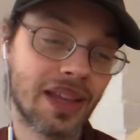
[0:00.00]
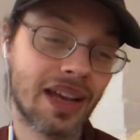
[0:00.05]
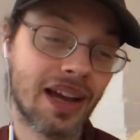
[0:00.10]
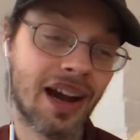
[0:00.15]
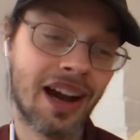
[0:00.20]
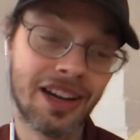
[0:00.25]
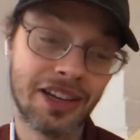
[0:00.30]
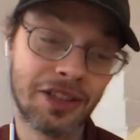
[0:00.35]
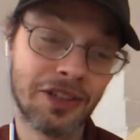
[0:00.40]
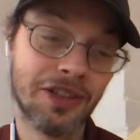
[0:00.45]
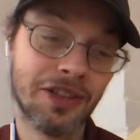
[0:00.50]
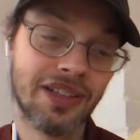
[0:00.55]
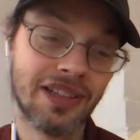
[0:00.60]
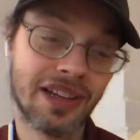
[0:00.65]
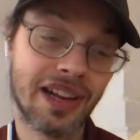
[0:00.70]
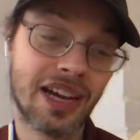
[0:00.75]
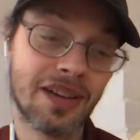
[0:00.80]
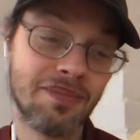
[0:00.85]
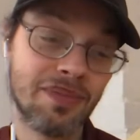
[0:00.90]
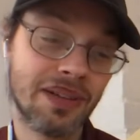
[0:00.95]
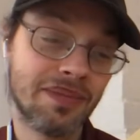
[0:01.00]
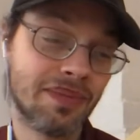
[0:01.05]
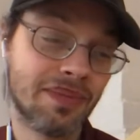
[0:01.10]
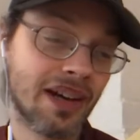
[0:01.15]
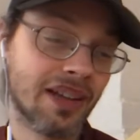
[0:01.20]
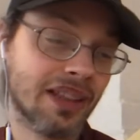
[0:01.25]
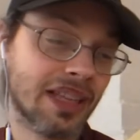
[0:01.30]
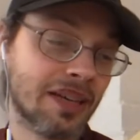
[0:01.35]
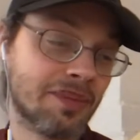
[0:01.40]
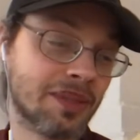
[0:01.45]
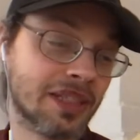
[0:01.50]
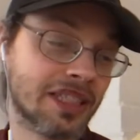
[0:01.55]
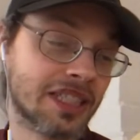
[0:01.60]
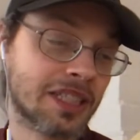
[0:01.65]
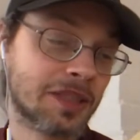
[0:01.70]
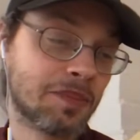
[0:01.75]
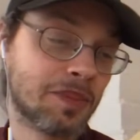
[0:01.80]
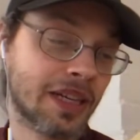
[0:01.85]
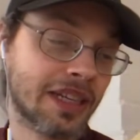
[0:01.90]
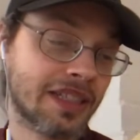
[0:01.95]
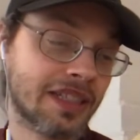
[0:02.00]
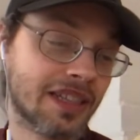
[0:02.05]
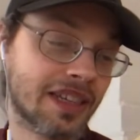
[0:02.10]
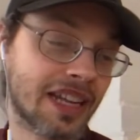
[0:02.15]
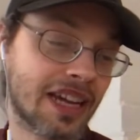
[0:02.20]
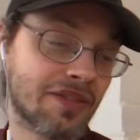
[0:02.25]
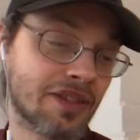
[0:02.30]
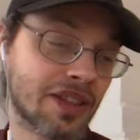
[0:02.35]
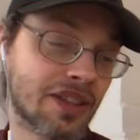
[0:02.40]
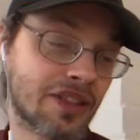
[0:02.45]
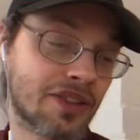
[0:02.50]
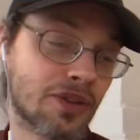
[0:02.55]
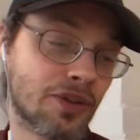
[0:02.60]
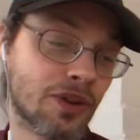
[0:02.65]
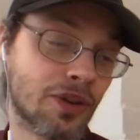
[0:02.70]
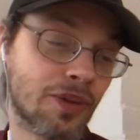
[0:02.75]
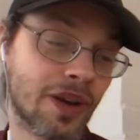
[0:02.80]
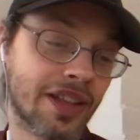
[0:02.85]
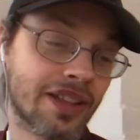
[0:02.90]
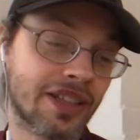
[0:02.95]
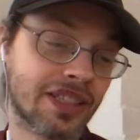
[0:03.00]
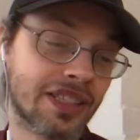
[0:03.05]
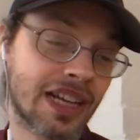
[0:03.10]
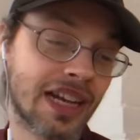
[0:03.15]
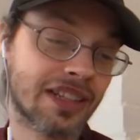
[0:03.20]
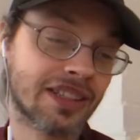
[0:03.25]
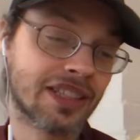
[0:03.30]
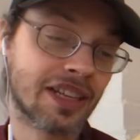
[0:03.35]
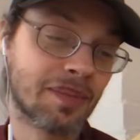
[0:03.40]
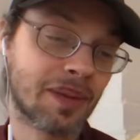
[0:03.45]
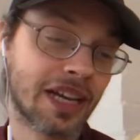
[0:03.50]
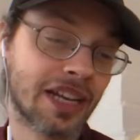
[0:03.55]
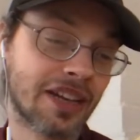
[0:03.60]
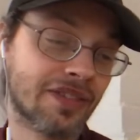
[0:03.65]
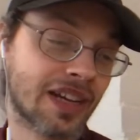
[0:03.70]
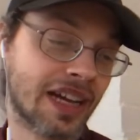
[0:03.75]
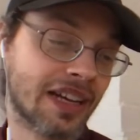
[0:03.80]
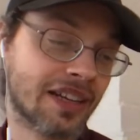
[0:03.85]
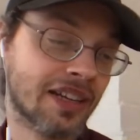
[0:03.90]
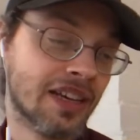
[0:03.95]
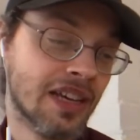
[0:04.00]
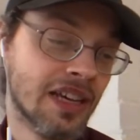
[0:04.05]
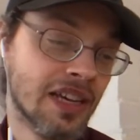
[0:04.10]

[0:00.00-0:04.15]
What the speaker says: I could, and I bit my lip in spite at having thrown away the chance I might have had